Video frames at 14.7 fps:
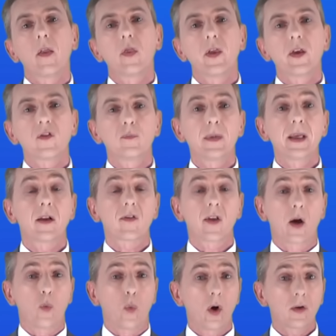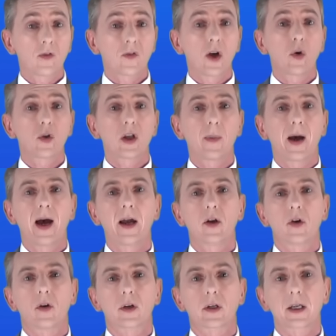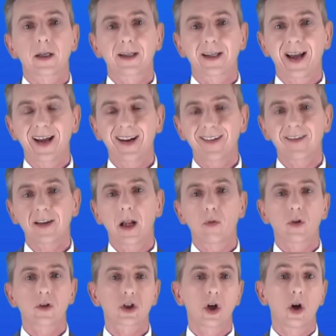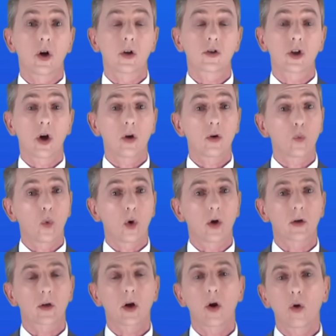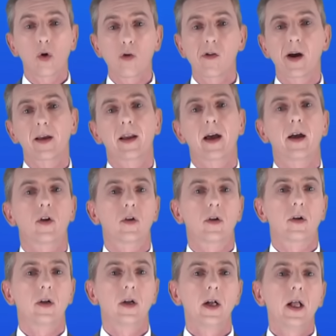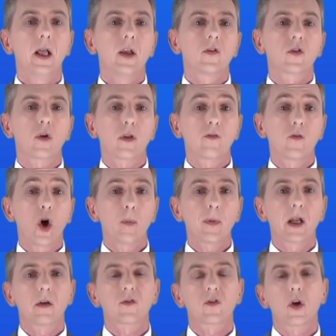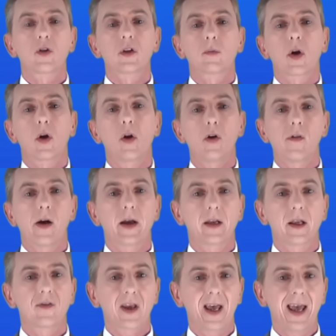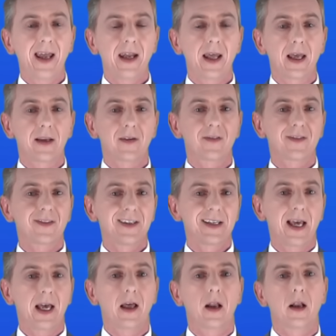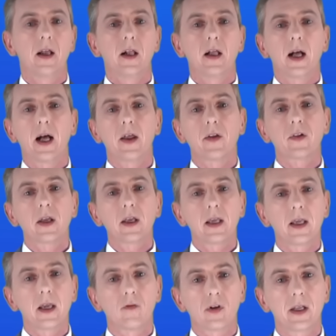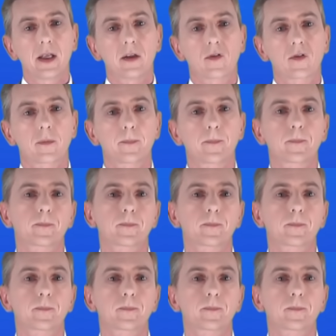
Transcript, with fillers: This means that one sodium ion can cancel out the charge on one chloride ion. So the formula of sodium chloride is NaCl, and here it is.